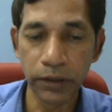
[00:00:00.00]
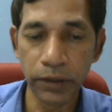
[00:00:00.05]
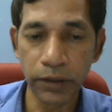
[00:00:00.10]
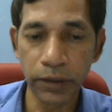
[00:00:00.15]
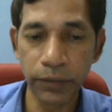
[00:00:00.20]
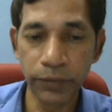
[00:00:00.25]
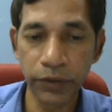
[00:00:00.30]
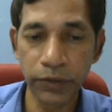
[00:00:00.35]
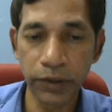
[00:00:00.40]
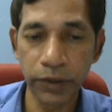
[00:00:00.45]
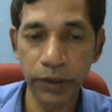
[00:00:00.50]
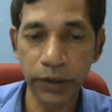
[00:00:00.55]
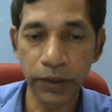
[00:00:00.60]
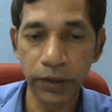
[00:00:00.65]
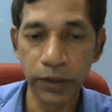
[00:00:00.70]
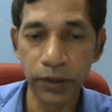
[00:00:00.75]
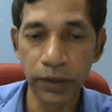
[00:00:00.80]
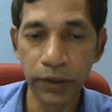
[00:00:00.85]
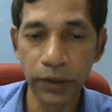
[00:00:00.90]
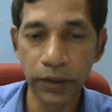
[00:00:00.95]
some
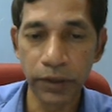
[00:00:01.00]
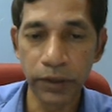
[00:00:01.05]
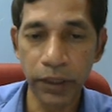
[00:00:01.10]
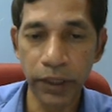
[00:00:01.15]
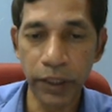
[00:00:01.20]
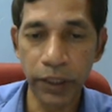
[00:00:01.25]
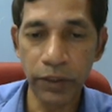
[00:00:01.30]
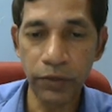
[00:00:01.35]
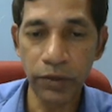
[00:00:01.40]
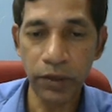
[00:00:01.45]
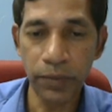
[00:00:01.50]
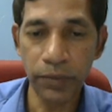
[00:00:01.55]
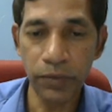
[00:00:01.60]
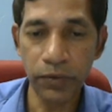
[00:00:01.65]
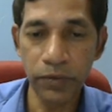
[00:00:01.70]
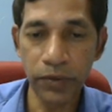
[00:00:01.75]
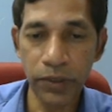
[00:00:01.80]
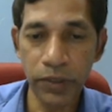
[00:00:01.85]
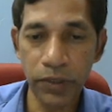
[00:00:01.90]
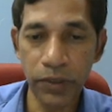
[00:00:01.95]
state, then you have to
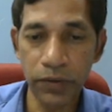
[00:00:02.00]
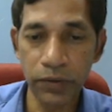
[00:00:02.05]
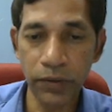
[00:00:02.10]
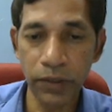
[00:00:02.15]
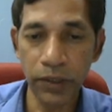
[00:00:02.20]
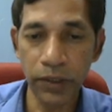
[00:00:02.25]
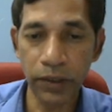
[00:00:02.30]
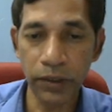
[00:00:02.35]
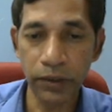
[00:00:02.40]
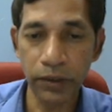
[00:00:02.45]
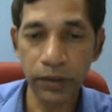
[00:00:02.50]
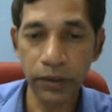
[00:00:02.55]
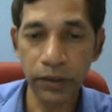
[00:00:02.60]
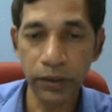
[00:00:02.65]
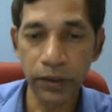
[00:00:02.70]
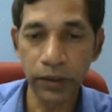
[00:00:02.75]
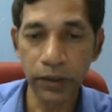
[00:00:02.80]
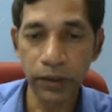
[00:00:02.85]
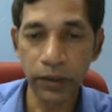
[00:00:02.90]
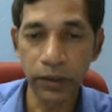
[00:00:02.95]
ensure that
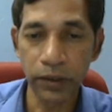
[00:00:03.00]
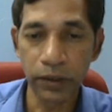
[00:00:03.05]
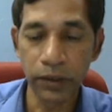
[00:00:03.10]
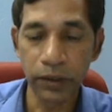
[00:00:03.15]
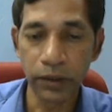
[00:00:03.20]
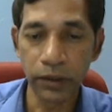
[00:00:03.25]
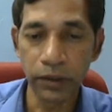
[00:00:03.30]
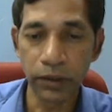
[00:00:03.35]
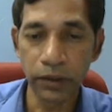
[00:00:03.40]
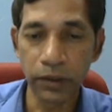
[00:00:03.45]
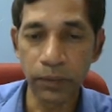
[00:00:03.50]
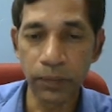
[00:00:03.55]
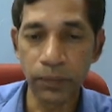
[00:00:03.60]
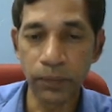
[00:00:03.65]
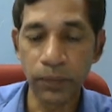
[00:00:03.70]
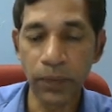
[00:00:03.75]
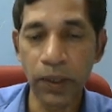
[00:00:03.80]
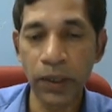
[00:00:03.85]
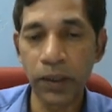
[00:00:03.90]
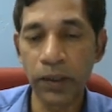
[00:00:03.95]
the
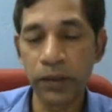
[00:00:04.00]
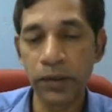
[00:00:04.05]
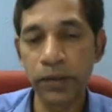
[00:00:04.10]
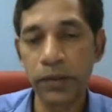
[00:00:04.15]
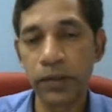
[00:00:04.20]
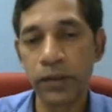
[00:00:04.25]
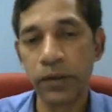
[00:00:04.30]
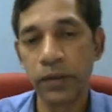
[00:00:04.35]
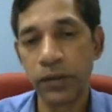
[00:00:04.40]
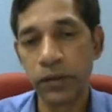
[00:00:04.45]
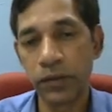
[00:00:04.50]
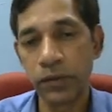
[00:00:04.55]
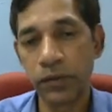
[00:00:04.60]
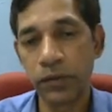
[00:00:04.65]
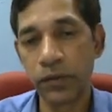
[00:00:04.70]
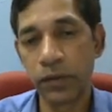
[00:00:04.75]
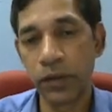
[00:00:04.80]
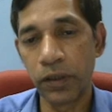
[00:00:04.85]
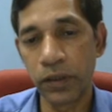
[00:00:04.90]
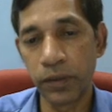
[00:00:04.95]
paths
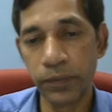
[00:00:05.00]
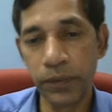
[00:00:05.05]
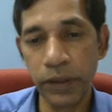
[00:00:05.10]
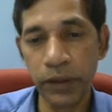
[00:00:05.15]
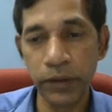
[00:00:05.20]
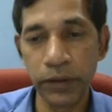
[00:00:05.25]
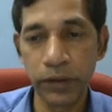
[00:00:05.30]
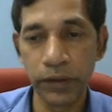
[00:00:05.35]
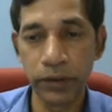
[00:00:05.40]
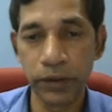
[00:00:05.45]
should not be